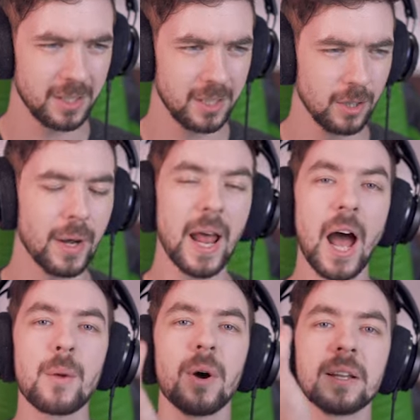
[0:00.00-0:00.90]
You know what?
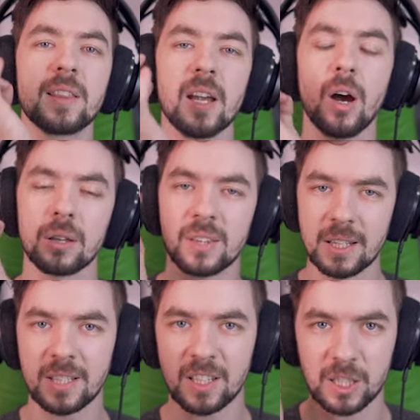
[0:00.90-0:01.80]
I want the
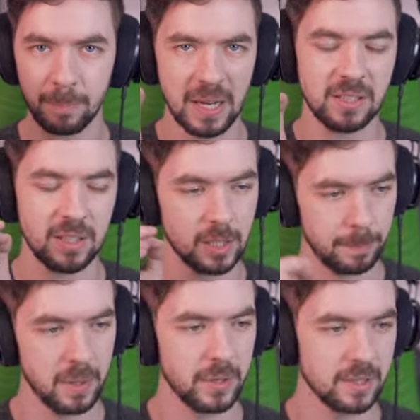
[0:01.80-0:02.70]
authentic space
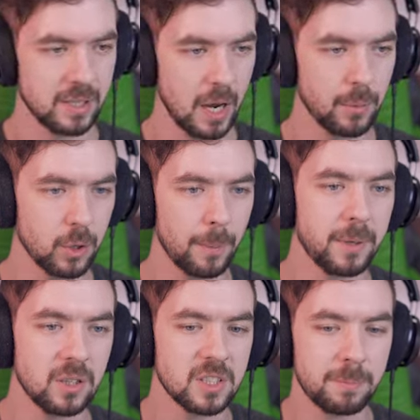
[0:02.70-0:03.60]
experience. I want to go up
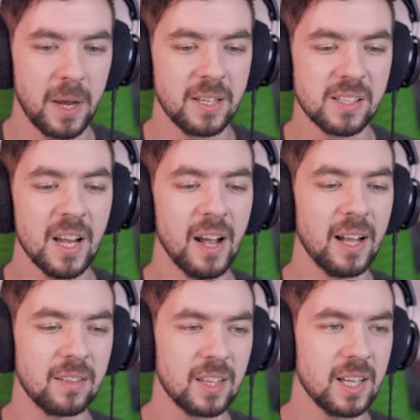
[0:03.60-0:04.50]
there into space
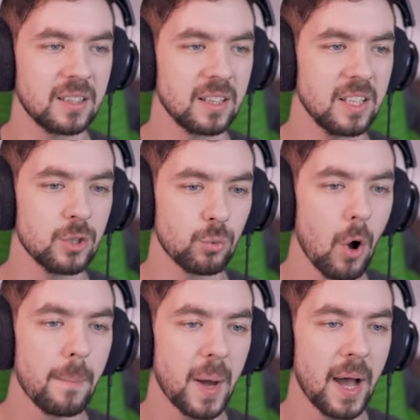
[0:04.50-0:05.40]
and think that these
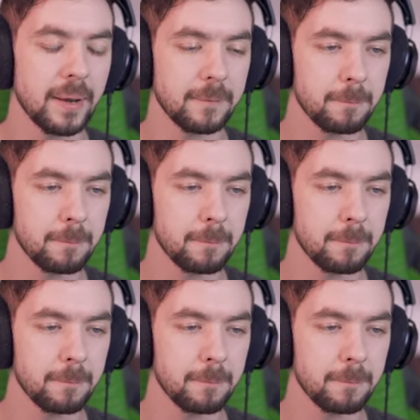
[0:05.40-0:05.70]
robot...